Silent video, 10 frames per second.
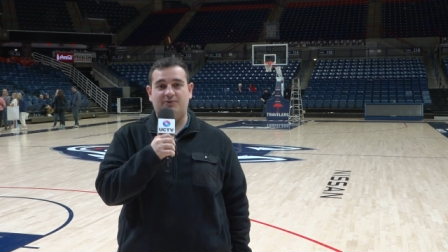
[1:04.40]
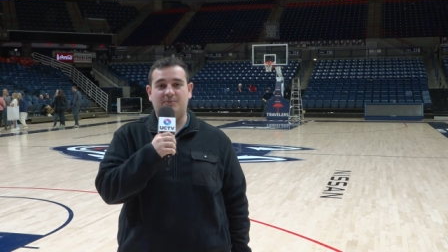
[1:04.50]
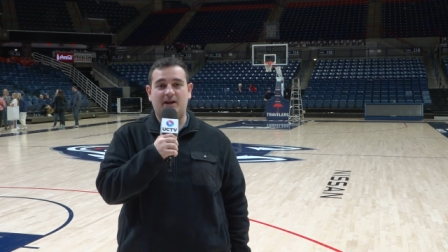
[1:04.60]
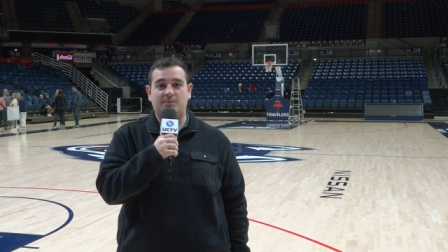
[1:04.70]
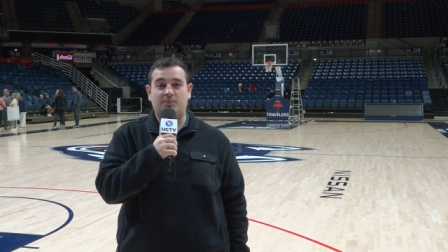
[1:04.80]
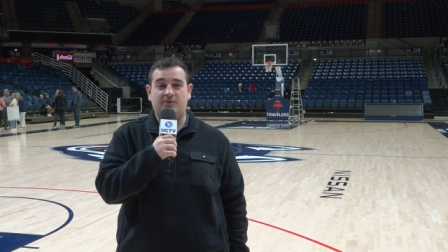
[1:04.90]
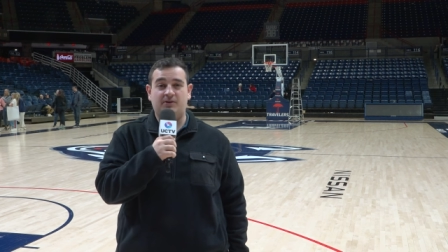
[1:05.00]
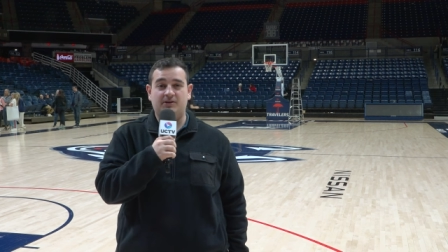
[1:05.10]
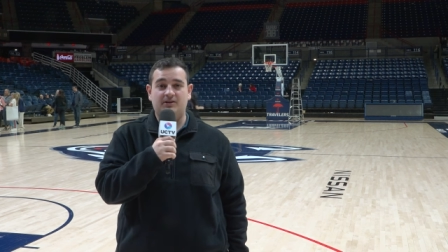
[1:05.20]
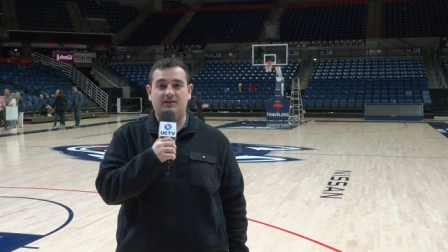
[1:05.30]
from Gamble
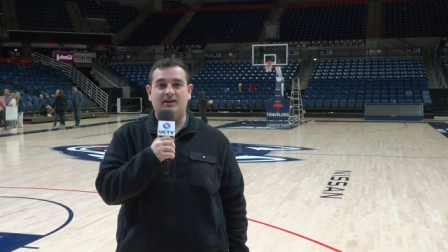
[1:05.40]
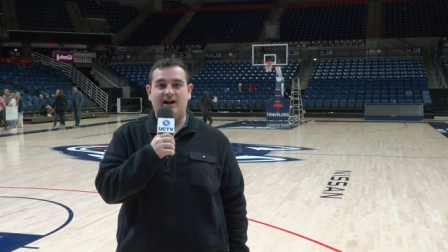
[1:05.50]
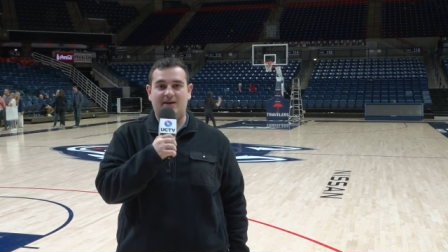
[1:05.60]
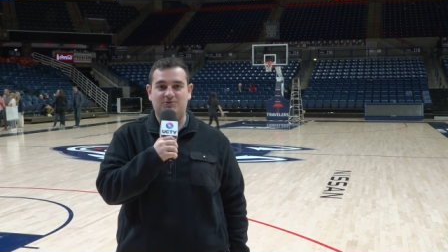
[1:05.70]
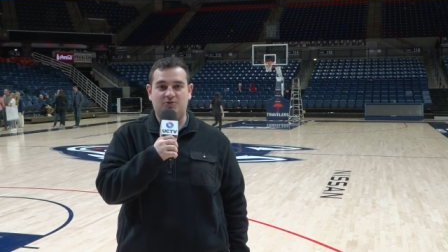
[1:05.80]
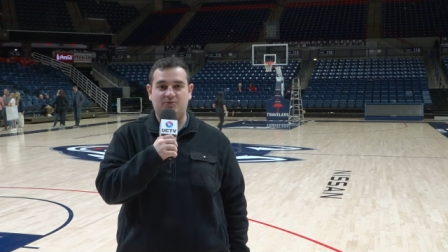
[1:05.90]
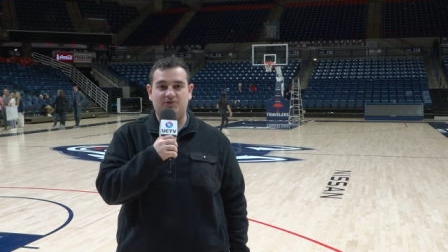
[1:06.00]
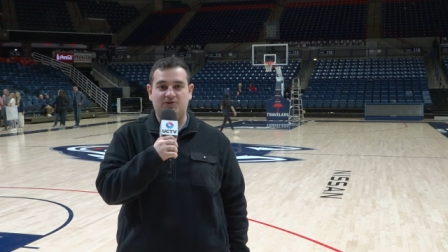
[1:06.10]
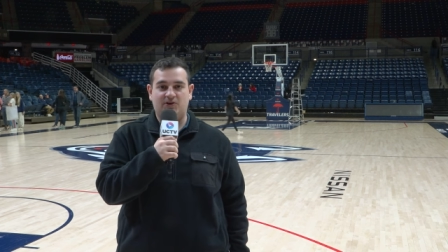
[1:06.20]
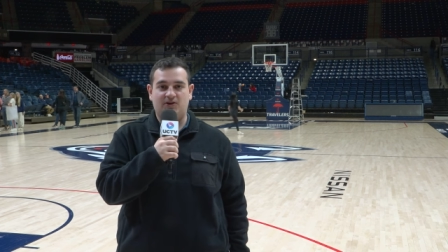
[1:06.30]
Pavilion, I'm Jordan
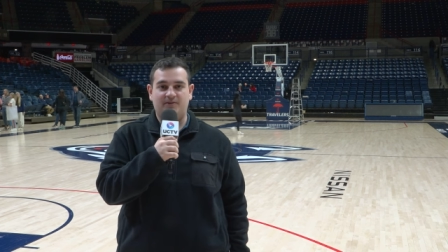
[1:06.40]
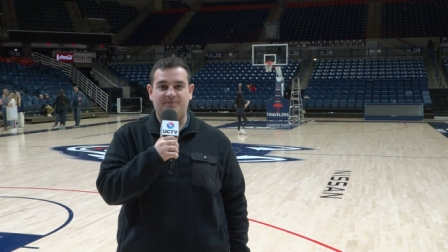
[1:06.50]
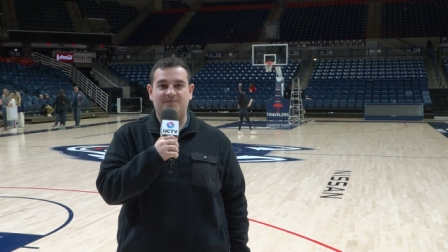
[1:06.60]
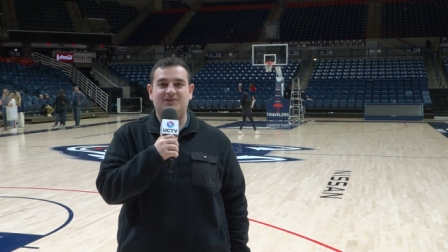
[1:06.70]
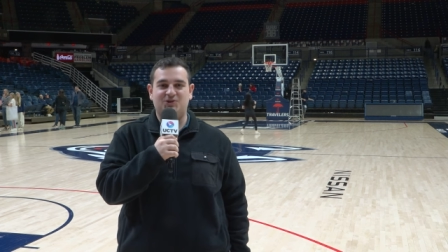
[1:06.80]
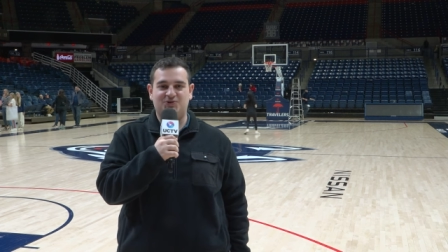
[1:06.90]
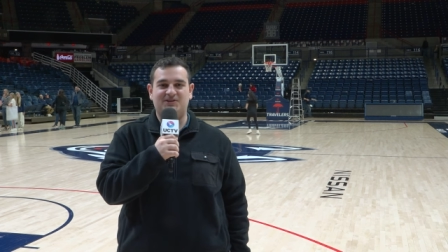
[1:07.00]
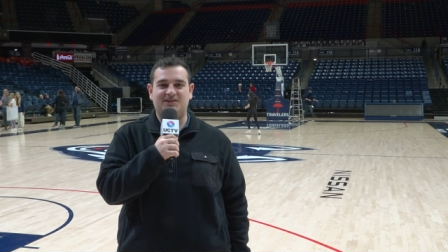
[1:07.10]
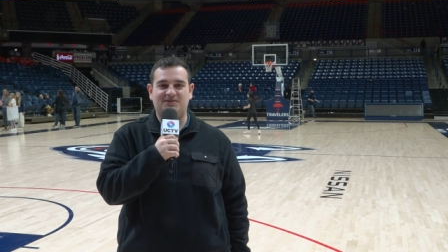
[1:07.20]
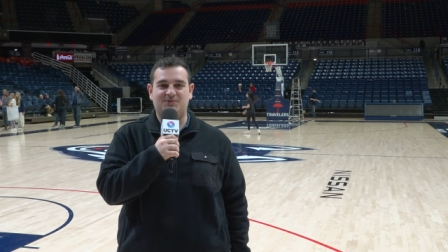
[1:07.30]
Rosenthal, U C
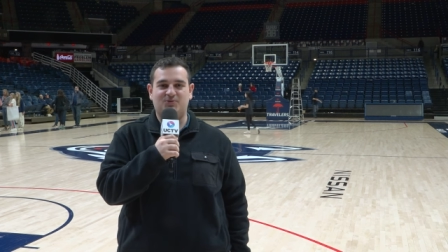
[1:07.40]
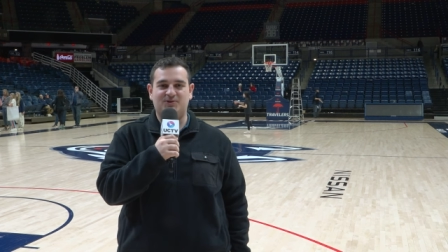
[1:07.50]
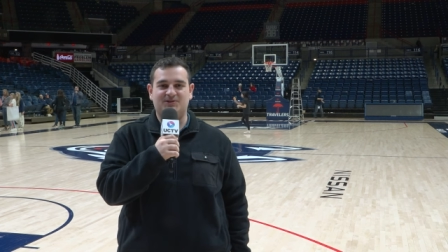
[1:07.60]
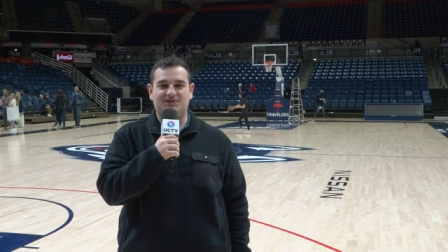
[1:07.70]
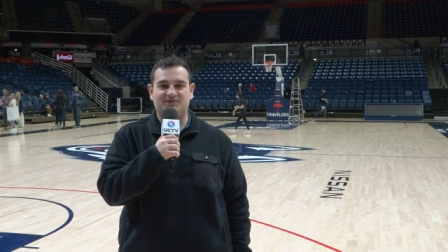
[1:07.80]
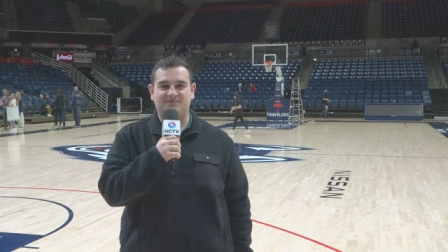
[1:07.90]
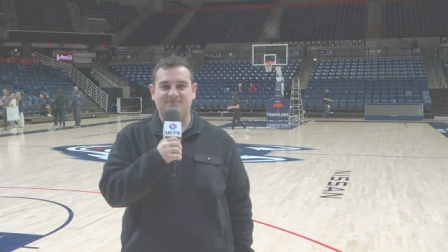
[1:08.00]
T V Sports.